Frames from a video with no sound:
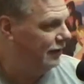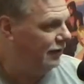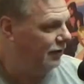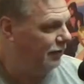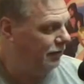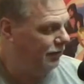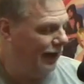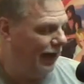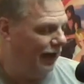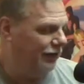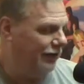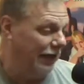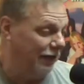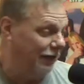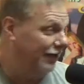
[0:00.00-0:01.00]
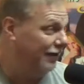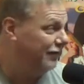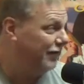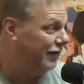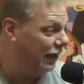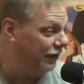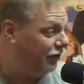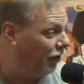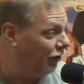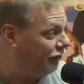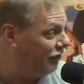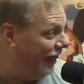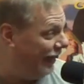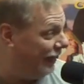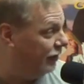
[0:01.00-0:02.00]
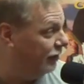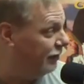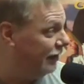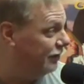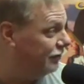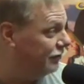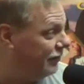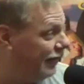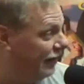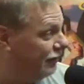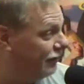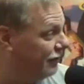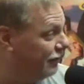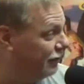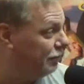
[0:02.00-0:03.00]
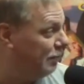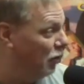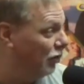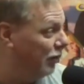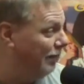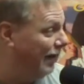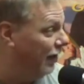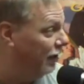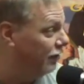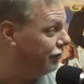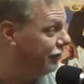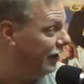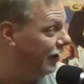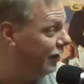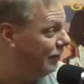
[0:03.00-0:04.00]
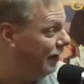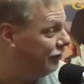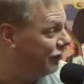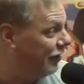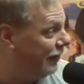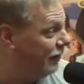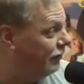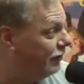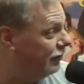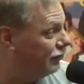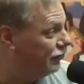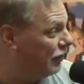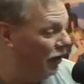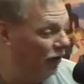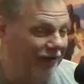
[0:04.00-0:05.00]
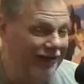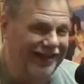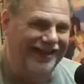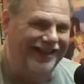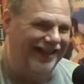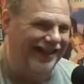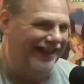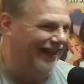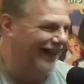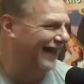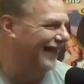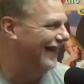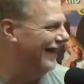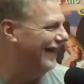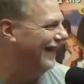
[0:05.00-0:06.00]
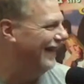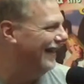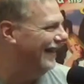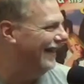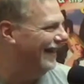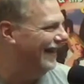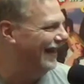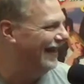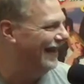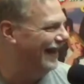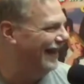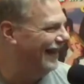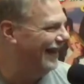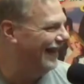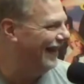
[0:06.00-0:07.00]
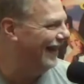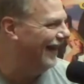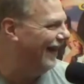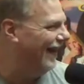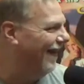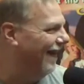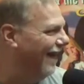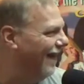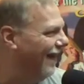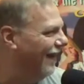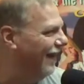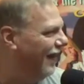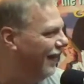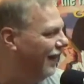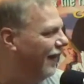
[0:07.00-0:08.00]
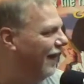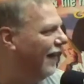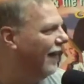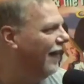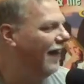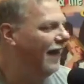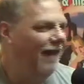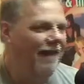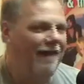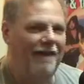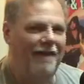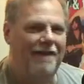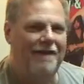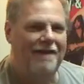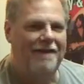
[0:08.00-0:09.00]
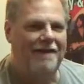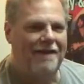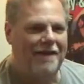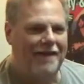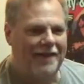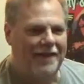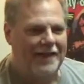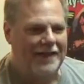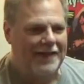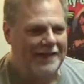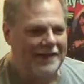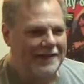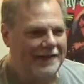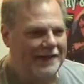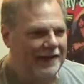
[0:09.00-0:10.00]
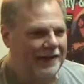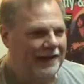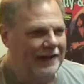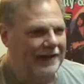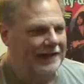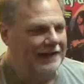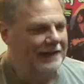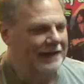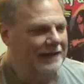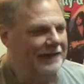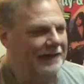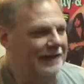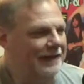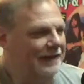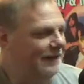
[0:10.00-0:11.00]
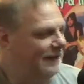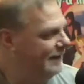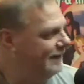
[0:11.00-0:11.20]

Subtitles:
Well, no, that's all fake. That's smoke and mirrors there, my friend. Well, that and the fact that, what, Paul knows almost everything there is to know about horse racing. And we are